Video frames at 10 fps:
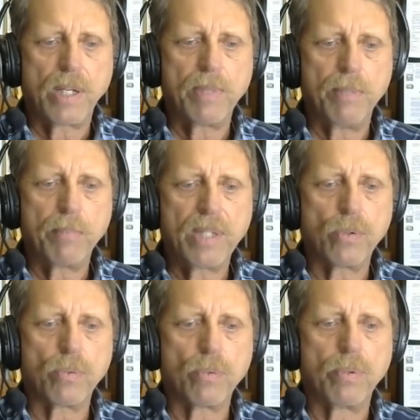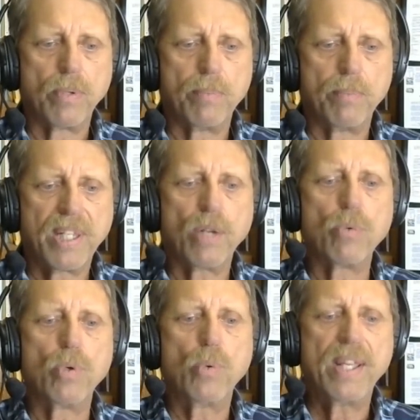Miguel
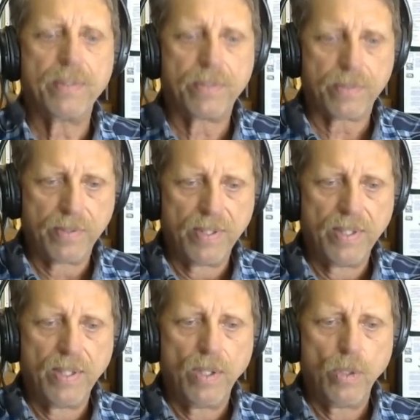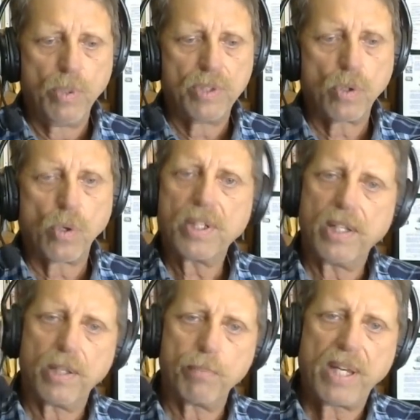Ruiz, who was talking
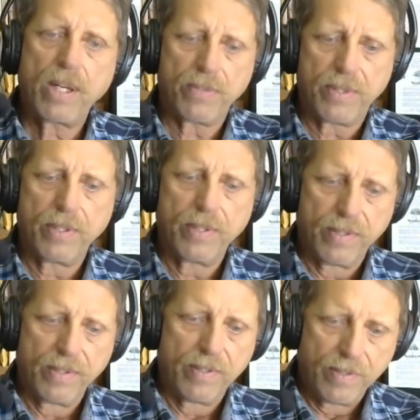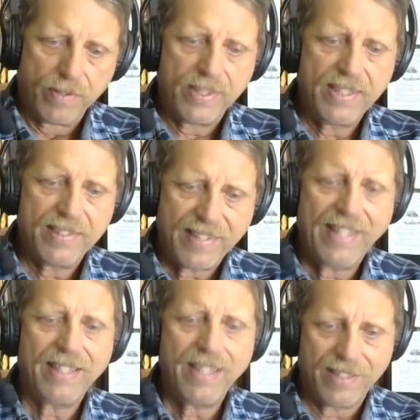about these
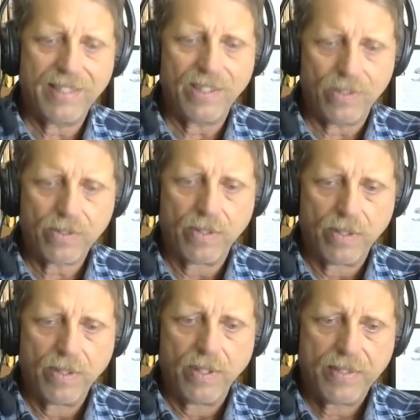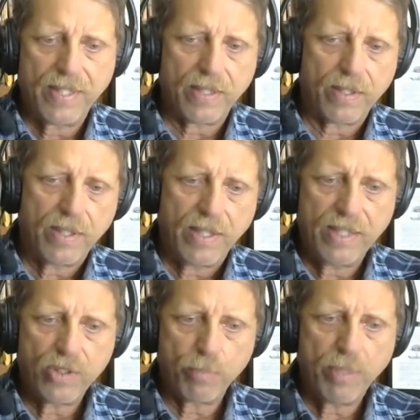entities that
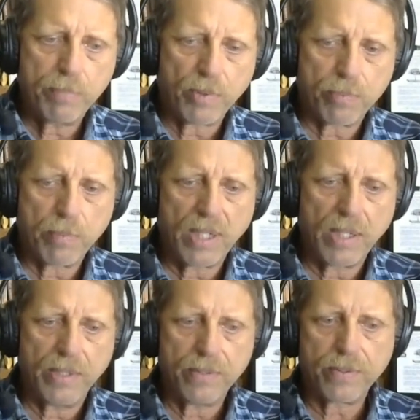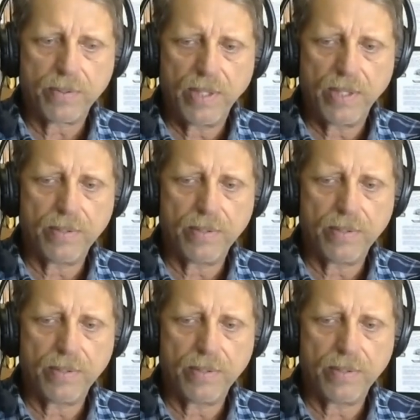enter people's minds and